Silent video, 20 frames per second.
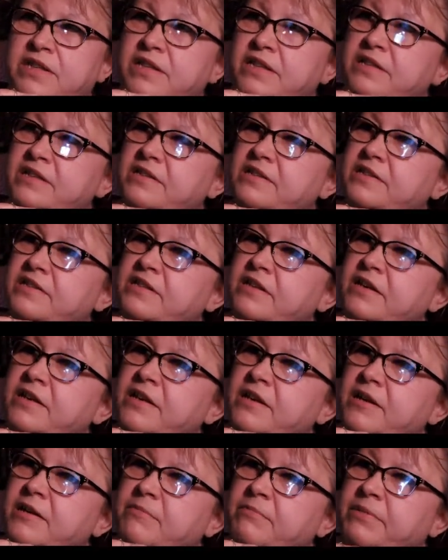This
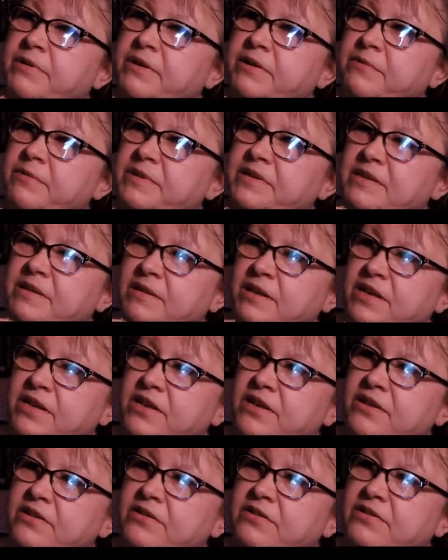book was a
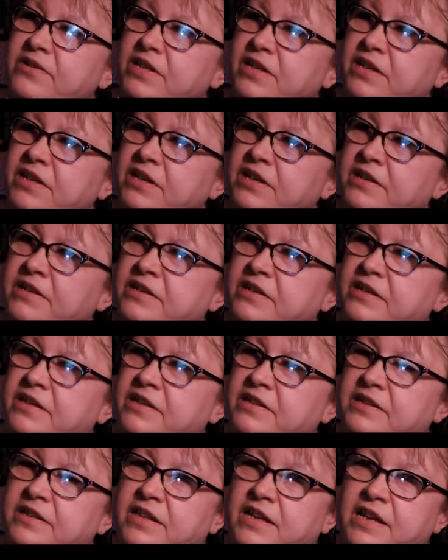huge hit
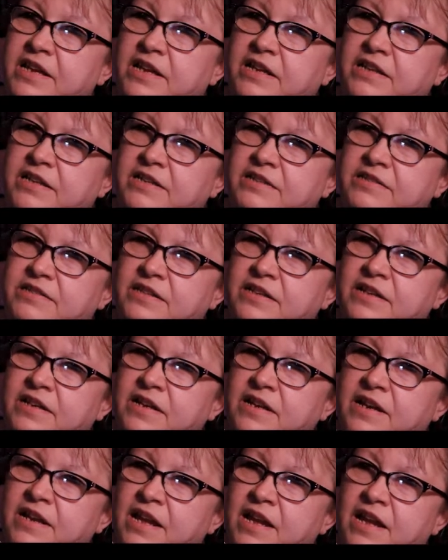in the 80s,
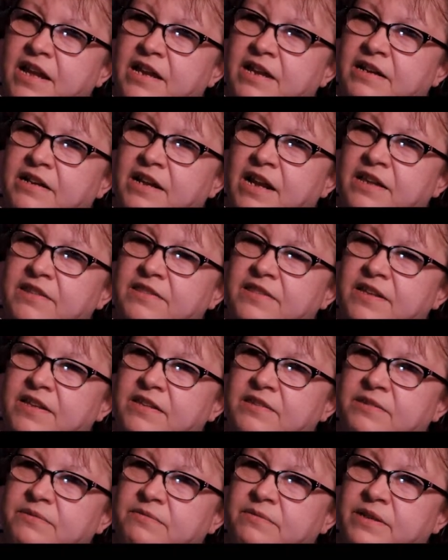and I
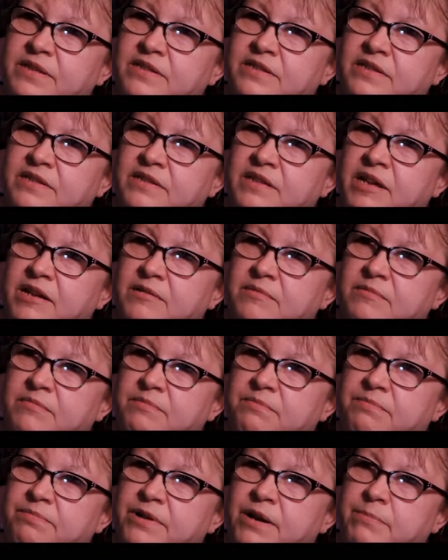think the reason that
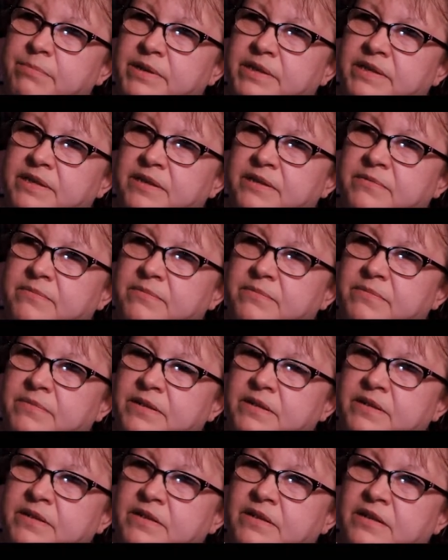preppydom